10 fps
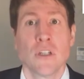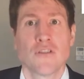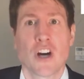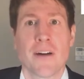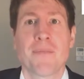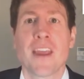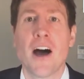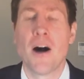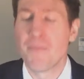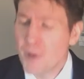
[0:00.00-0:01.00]
Sorry.
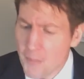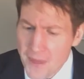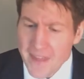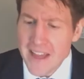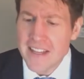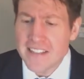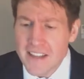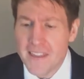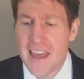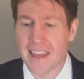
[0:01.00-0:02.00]
Um, no, but that, that, that's the
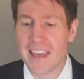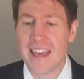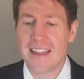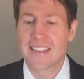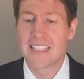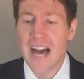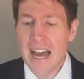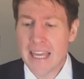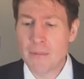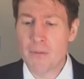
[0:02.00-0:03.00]
thing. This
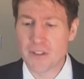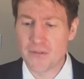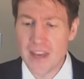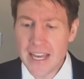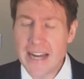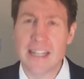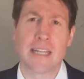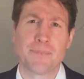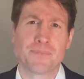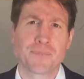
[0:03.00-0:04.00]
guy came up with this fake
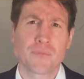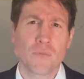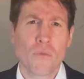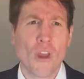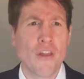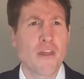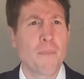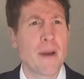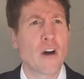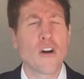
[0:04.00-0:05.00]
idea that the
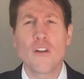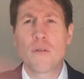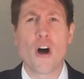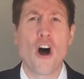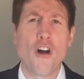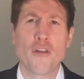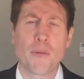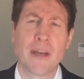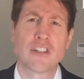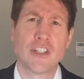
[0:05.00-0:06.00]
barrel on the
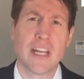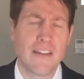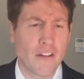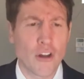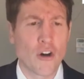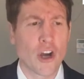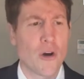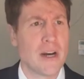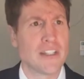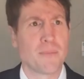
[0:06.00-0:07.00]
picture in the
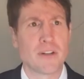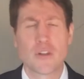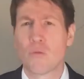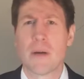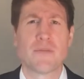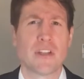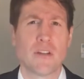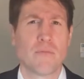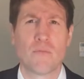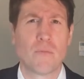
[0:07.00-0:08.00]
logo is a bunch of whips that
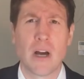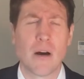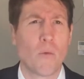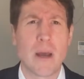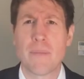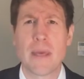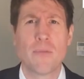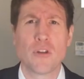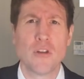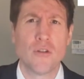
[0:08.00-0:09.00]
uh, white
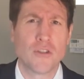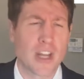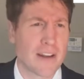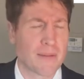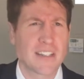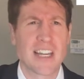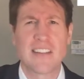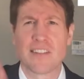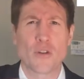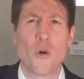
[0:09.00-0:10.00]
people use, and because it
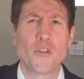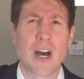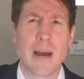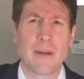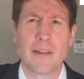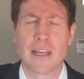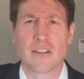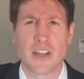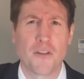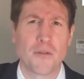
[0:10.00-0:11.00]
has this old timey like
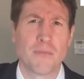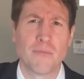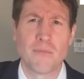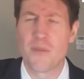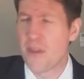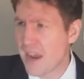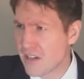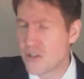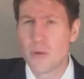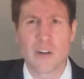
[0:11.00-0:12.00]
Southern thing
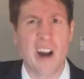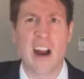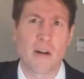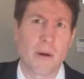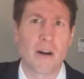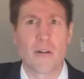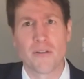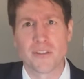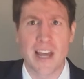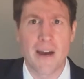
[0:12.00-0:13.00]
to it, Cracker Barrel,
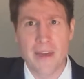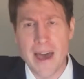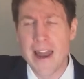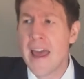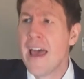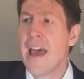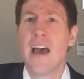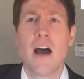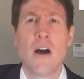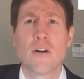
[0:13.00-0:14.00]
this guy that.
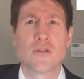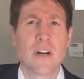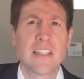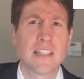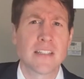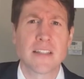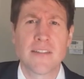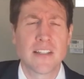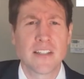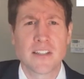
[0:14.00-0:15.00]
Oh, it's racist, and
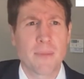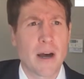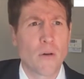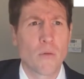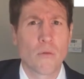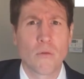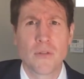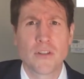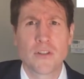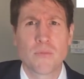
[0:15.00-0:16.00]
this is about
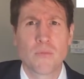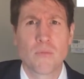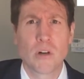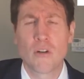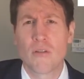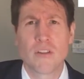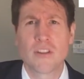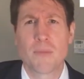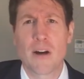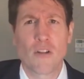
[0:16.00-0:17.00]
this is this
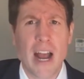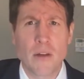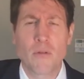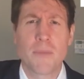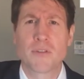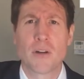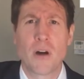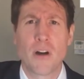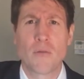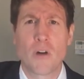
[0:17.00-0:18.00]
is about cracking whips on
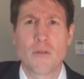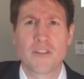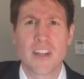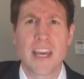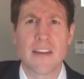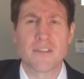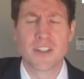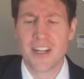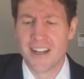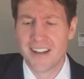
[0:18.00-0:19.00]
on, on
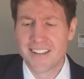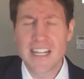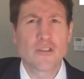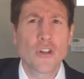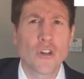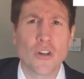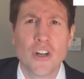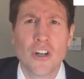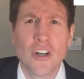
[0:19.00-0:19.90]
slaves. It's not true.